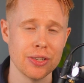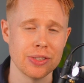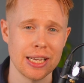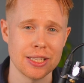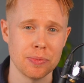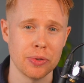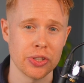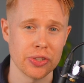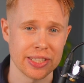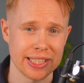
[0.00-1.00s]
video
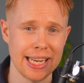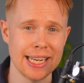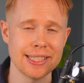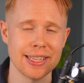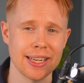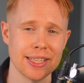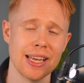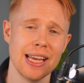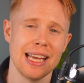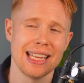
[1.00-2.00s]
testimonials and case
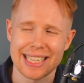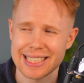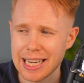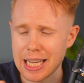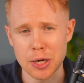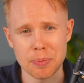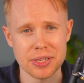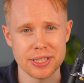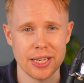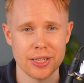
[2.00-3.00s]
studies, that's gonna help
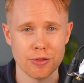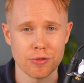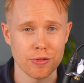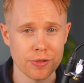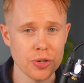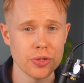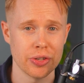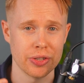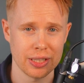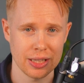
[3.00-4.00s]
you stand out for
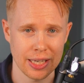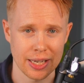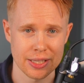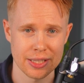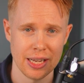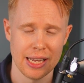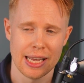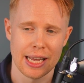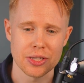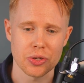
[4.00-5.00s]
future clients.
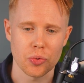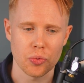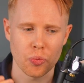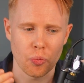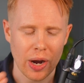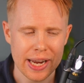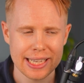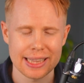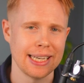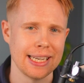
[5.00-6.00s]
And so when
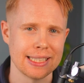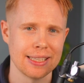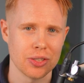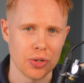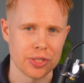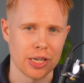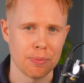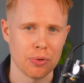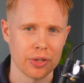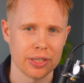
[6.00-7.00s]
a client goes on
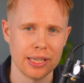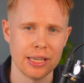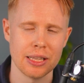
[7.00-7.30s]
Upwork,